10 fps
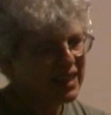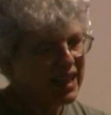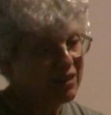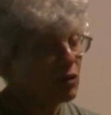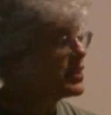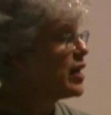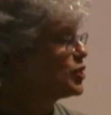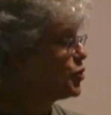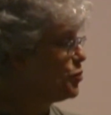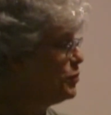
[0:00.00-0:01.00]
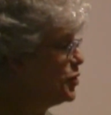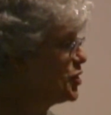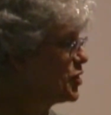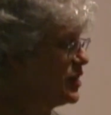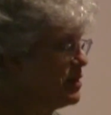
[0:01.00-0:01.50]
and of course, I also do
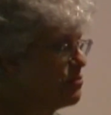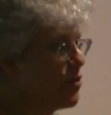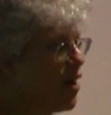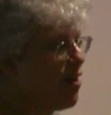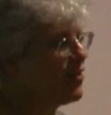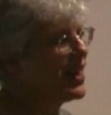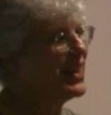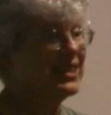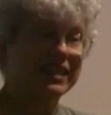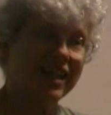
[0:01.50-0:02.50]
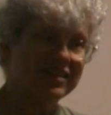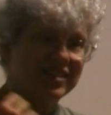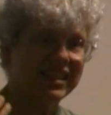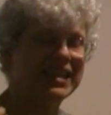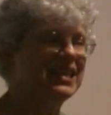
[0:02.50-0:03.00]
musical improv, and I did a lot of
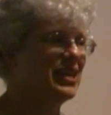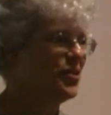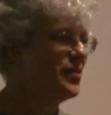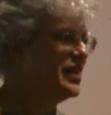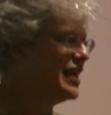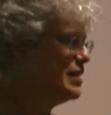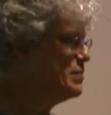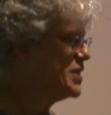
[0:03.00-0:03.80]
singing here in the hymn